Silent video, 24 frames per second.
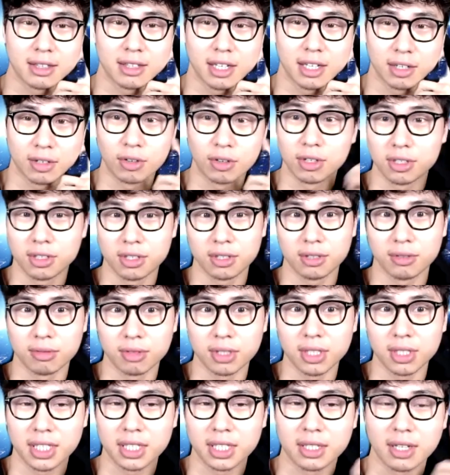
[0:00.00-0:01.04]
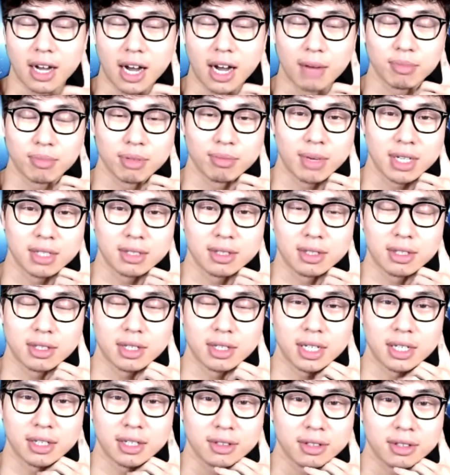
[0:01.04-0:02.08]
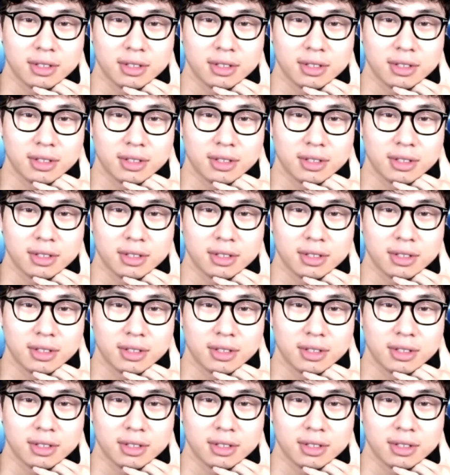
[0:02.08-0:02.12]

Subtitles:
in order to really optimize their health.